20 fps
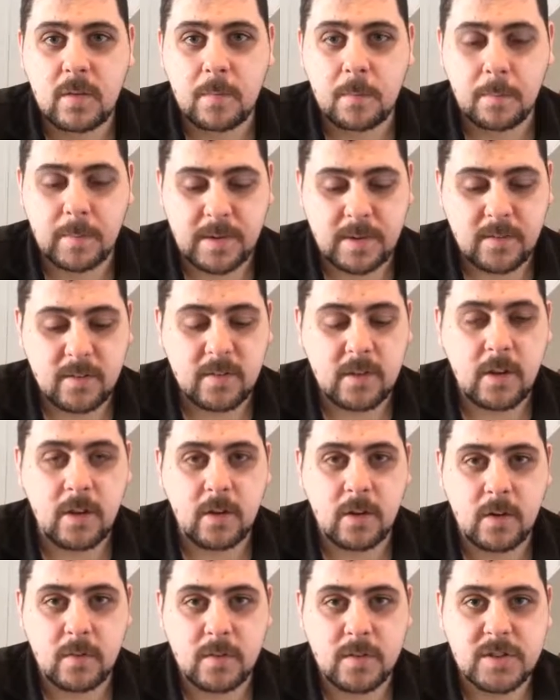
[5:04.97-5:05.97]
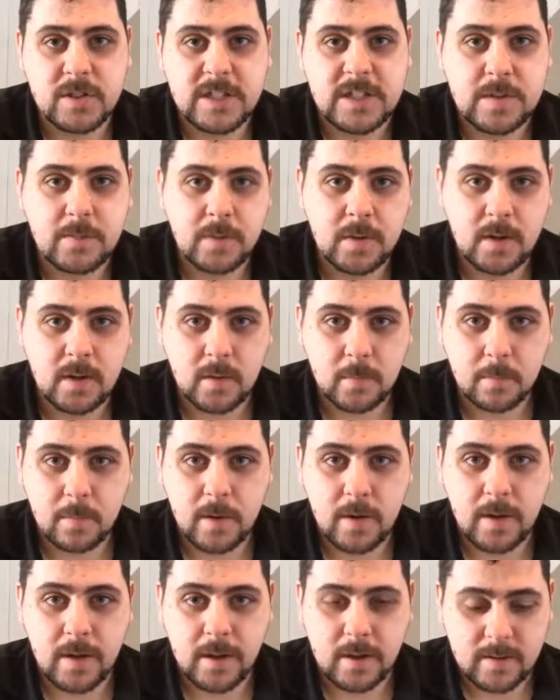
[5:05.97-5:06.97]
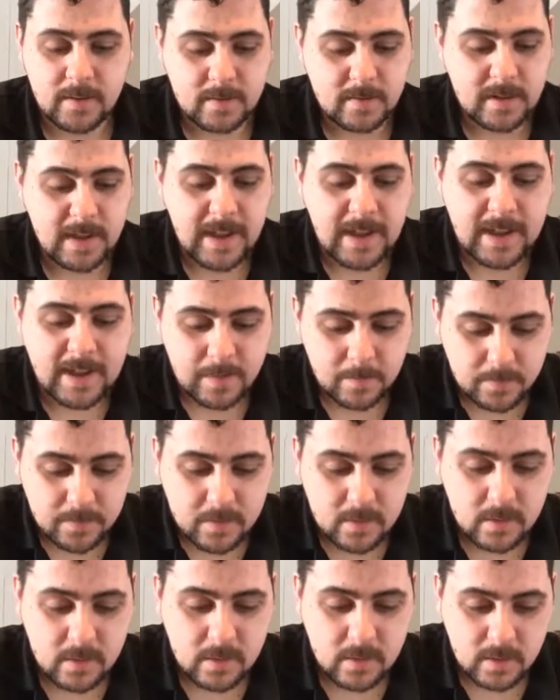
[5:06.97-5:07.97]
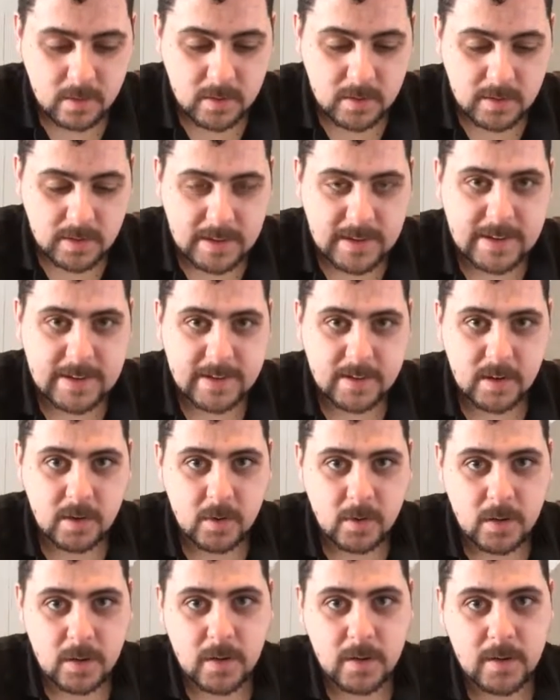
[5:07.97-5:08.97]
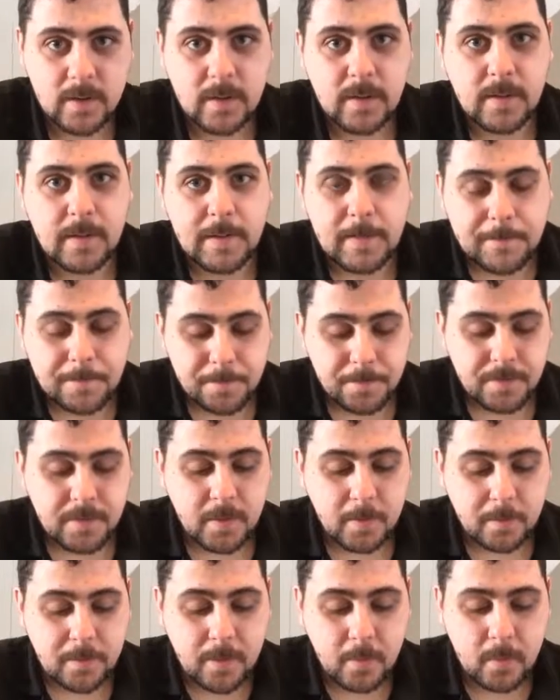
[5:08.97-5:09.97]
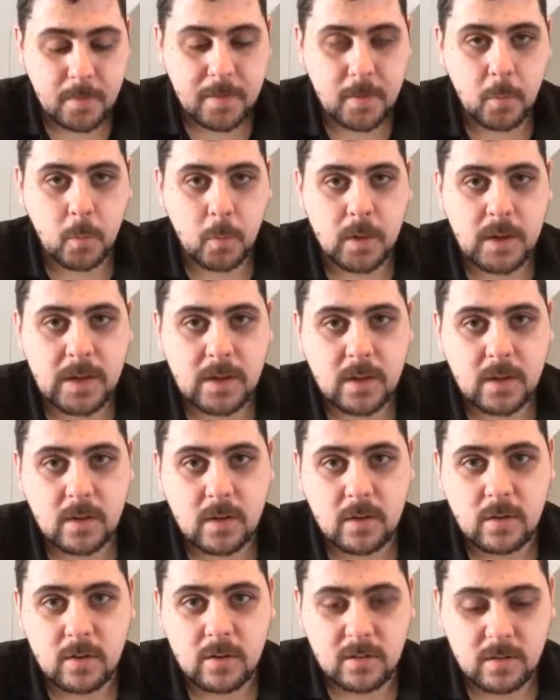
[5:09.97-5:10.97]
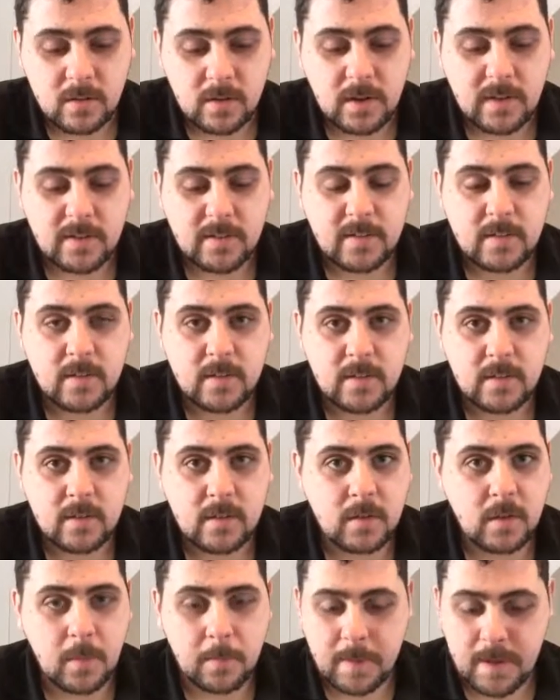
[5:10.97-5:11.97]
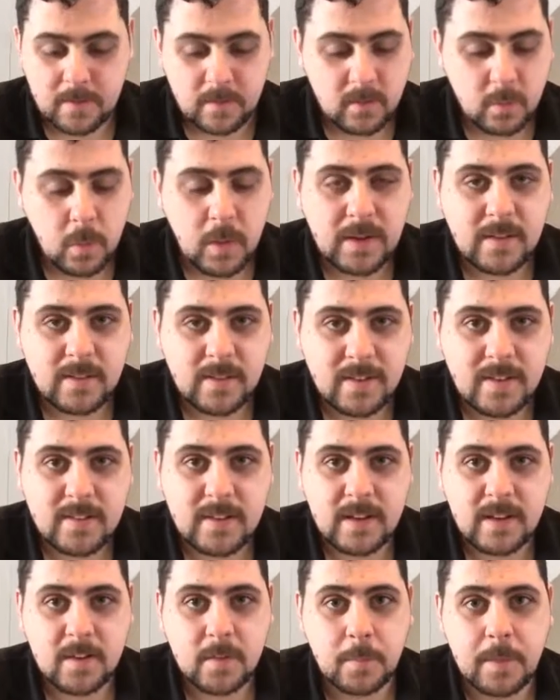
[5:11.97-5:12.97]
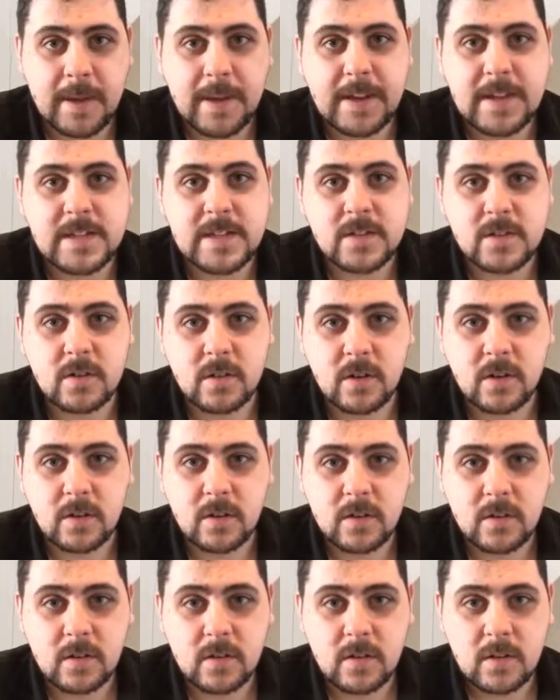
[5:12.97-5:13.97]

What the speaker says: being signed off as GDPR compliant. That's absolutely inadequate. The one that we use is about 26 pages long,